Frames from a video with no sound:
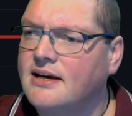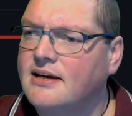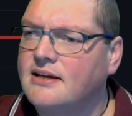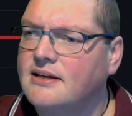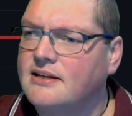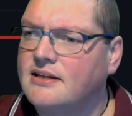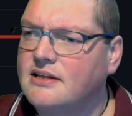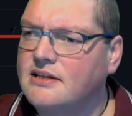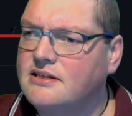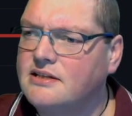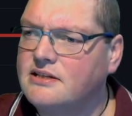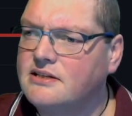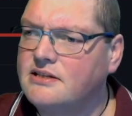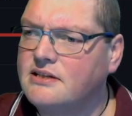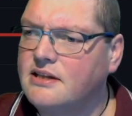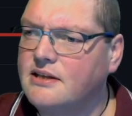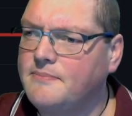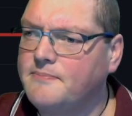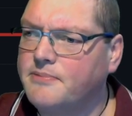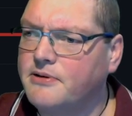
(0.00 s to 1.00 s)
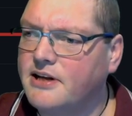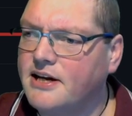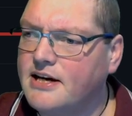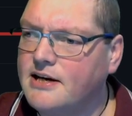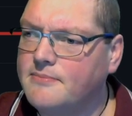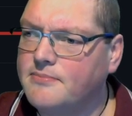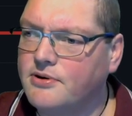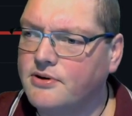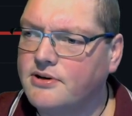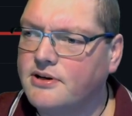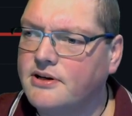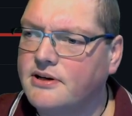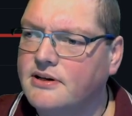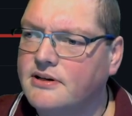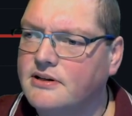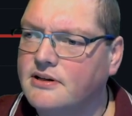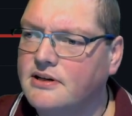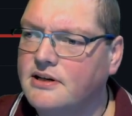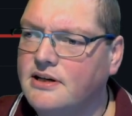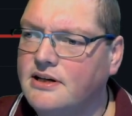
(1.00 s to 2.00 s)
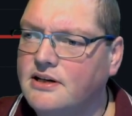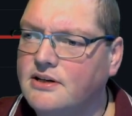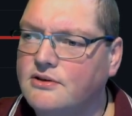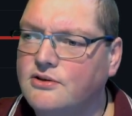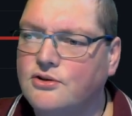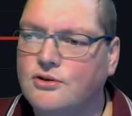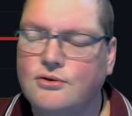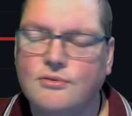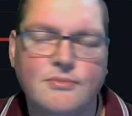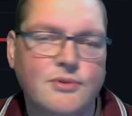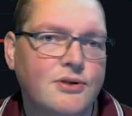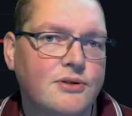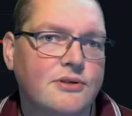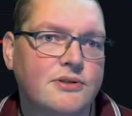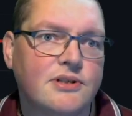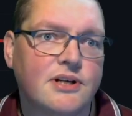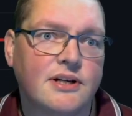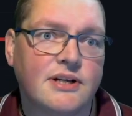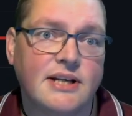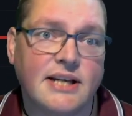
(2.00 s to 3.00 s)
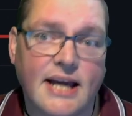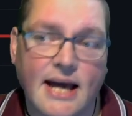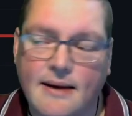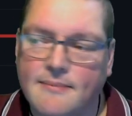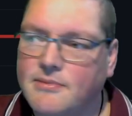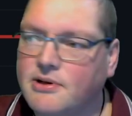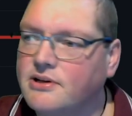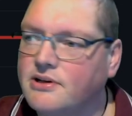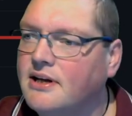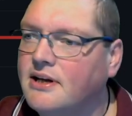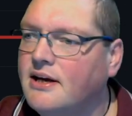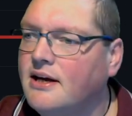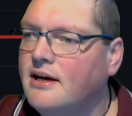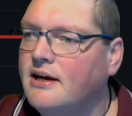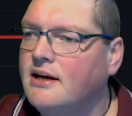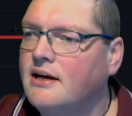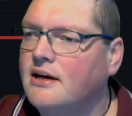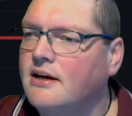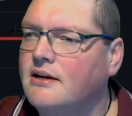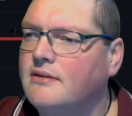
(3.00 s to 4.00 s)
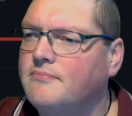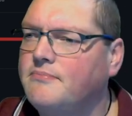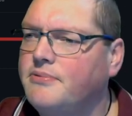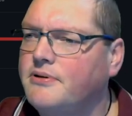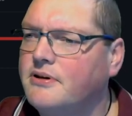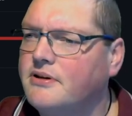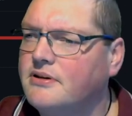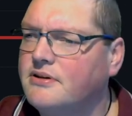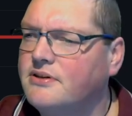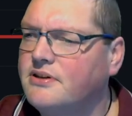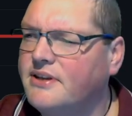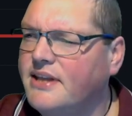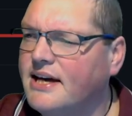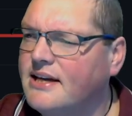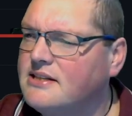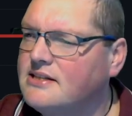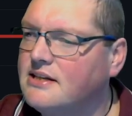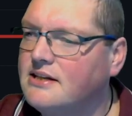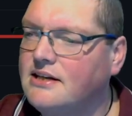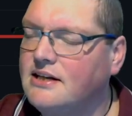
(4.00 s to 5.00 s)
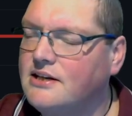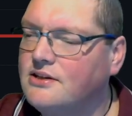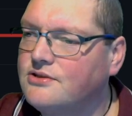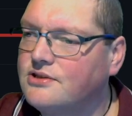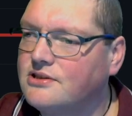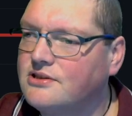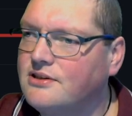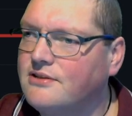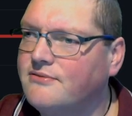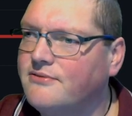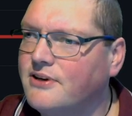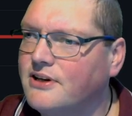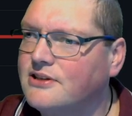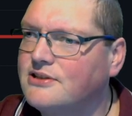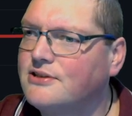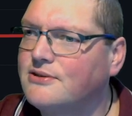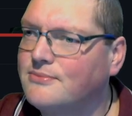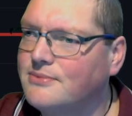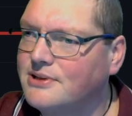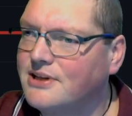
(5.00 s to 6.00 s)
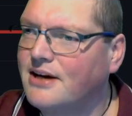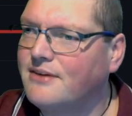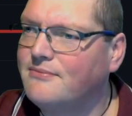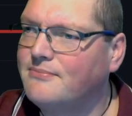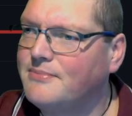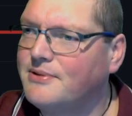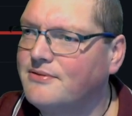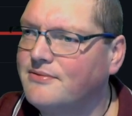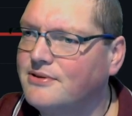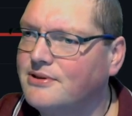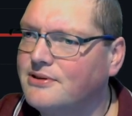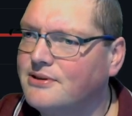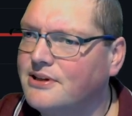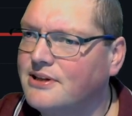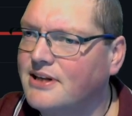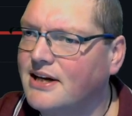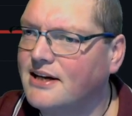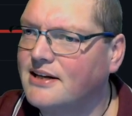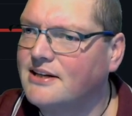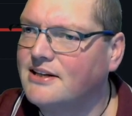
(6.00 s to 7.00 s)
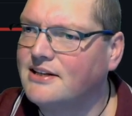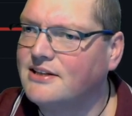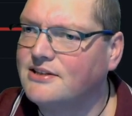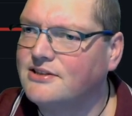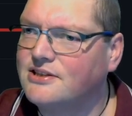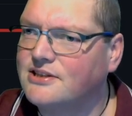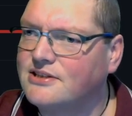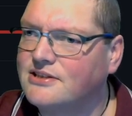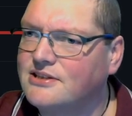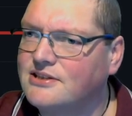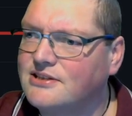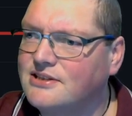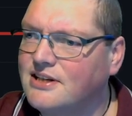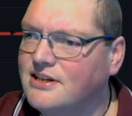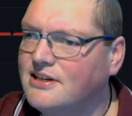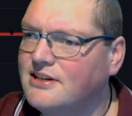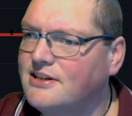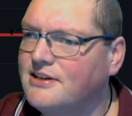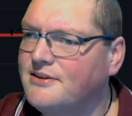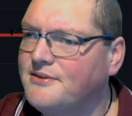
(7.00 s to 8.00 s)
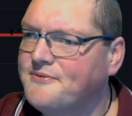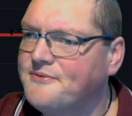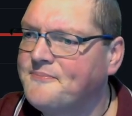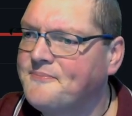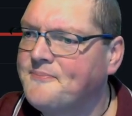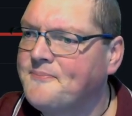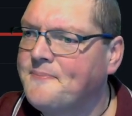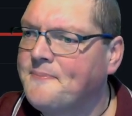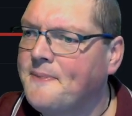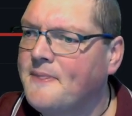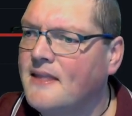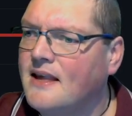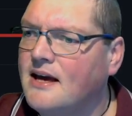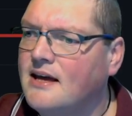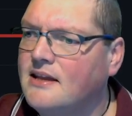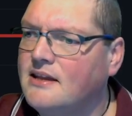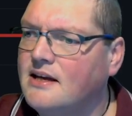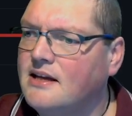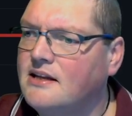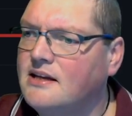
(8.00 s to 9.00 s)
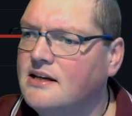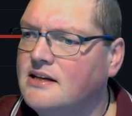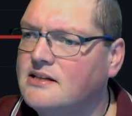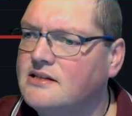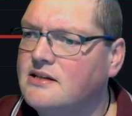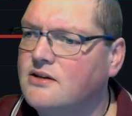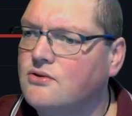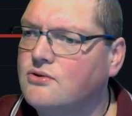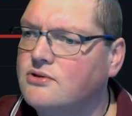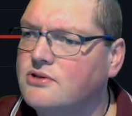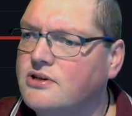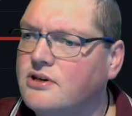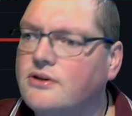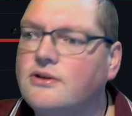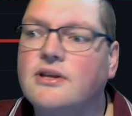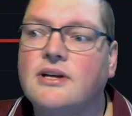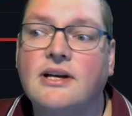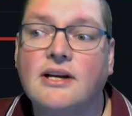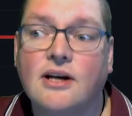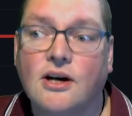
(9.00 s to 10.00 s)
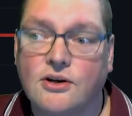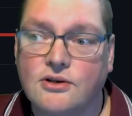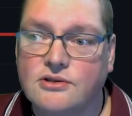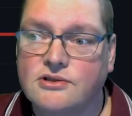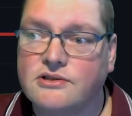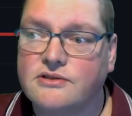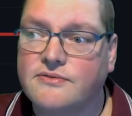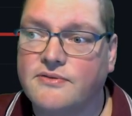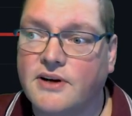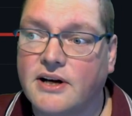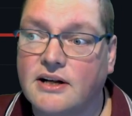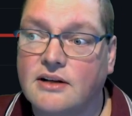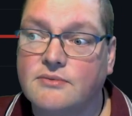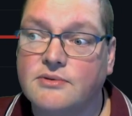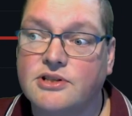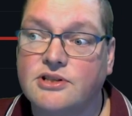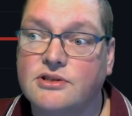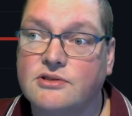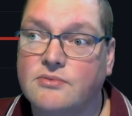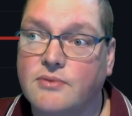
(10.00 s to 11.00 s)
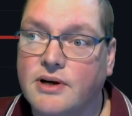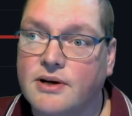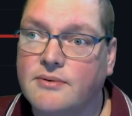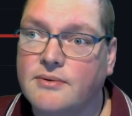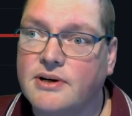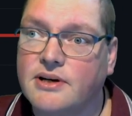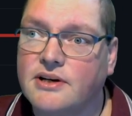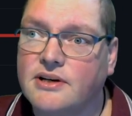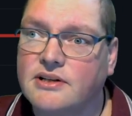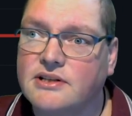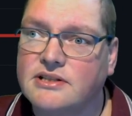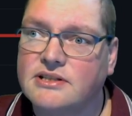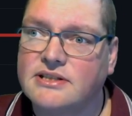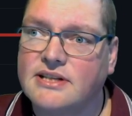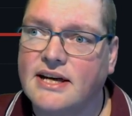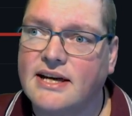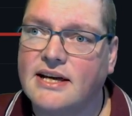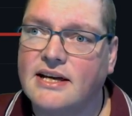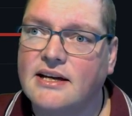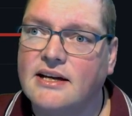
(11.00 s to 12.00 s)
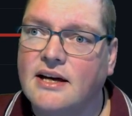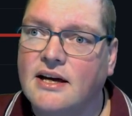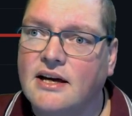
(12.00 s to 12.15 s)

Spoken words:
This is the playbook, the newmoodle.yaml, and that's an interesting file, so we'll have a bit of a look at that in just a second. And then there's also the hosts file, which is where we're going to say